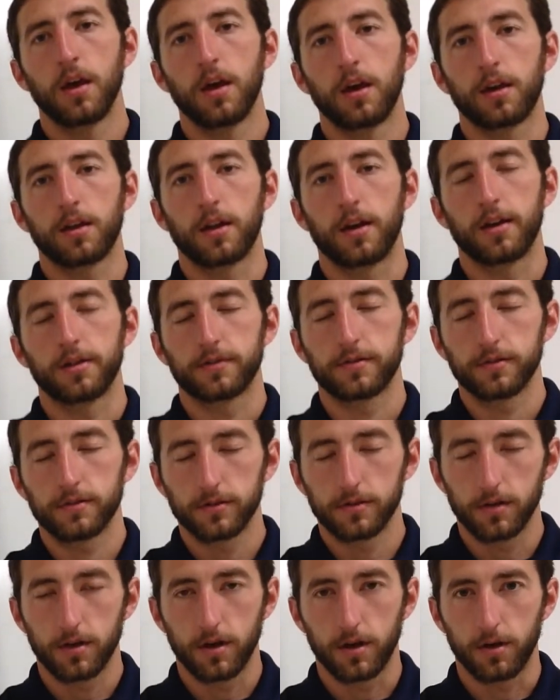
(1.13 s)
Hey class,
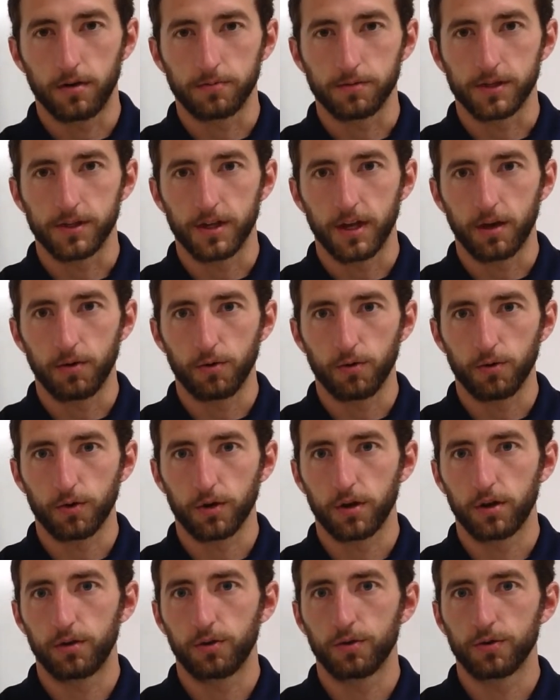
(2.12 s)
today what we're
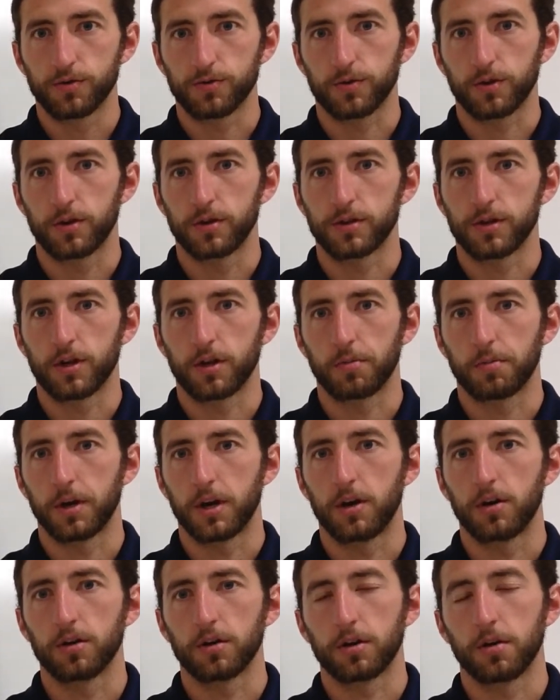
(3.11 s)
going to do is we're going to talk
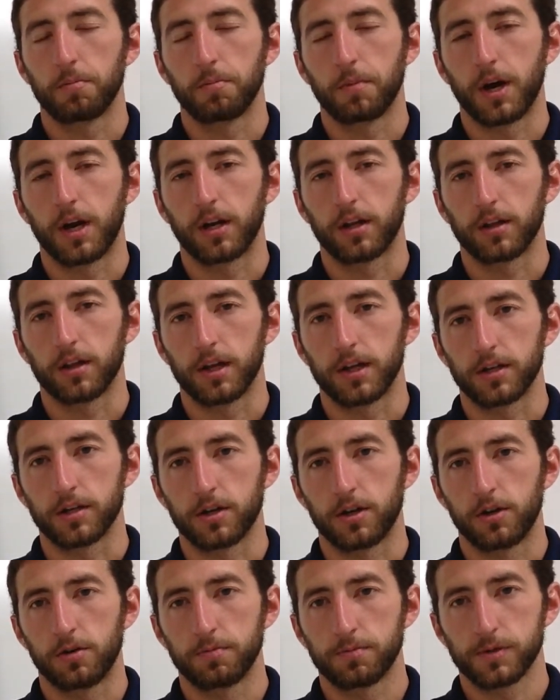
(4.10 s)
about combining like
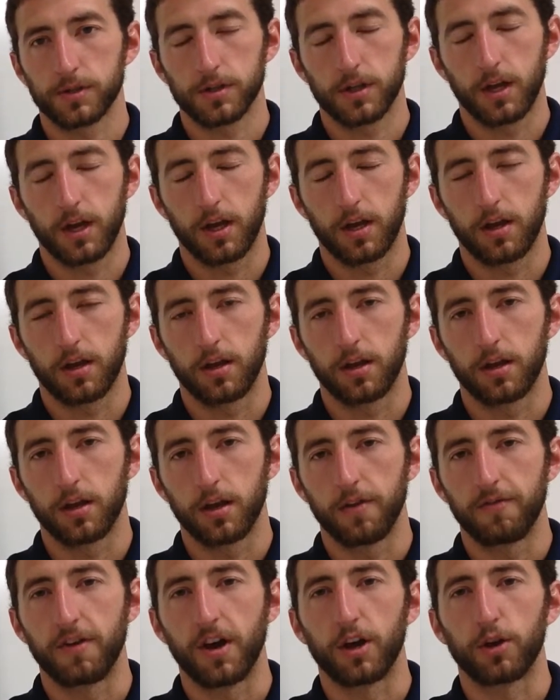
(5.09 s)
terms and
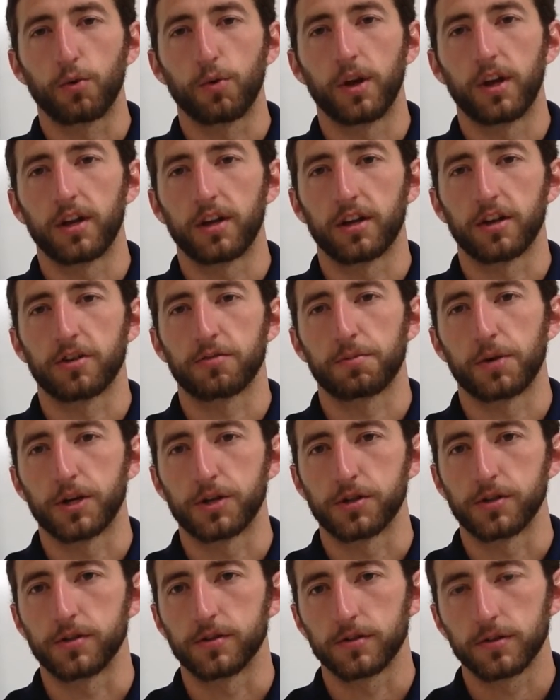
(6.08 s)
evaluating
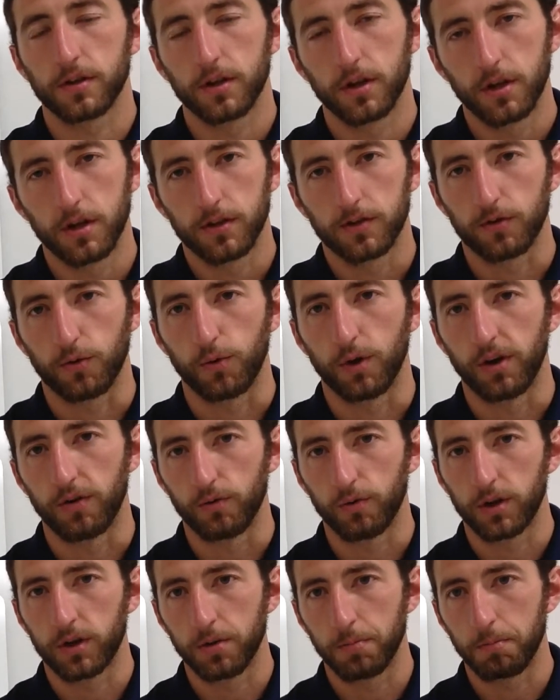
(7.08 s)
expressions. So whenever
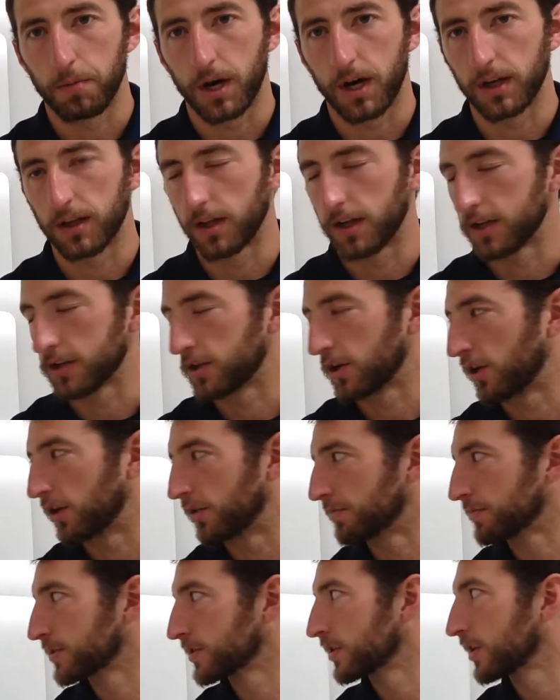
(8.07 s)
we combine like
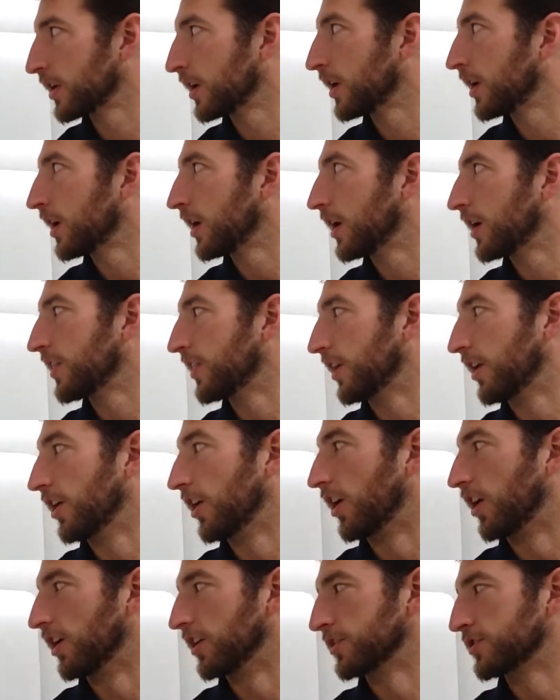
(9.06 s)
terms, there
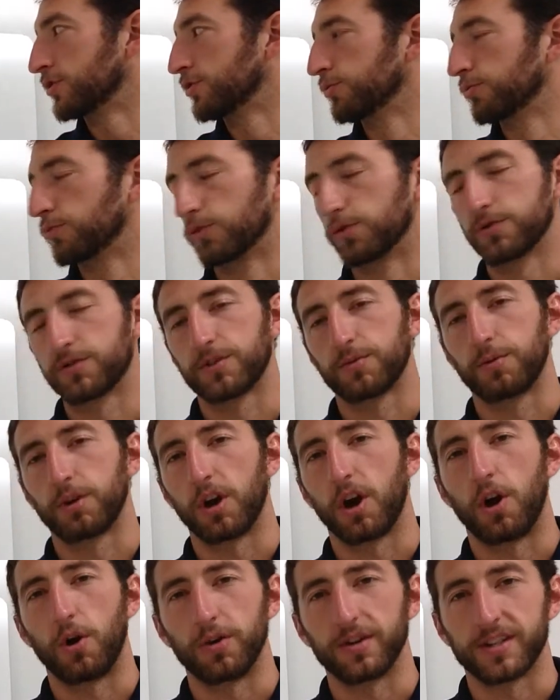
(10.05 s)
are two rules that we
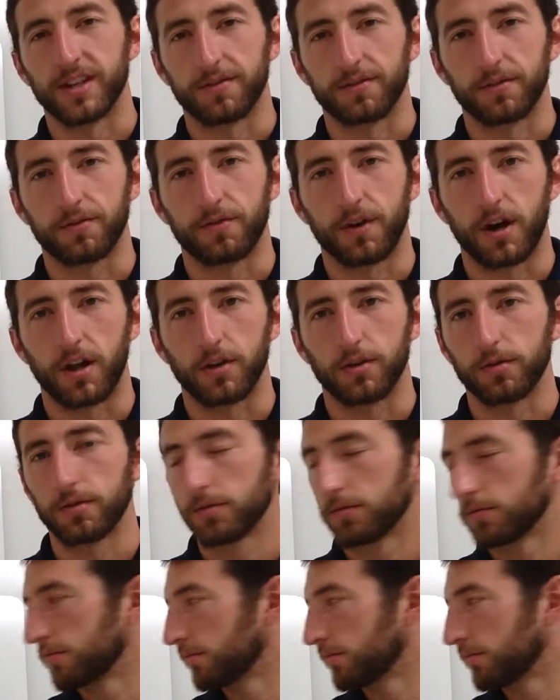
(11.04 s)
always have to follow.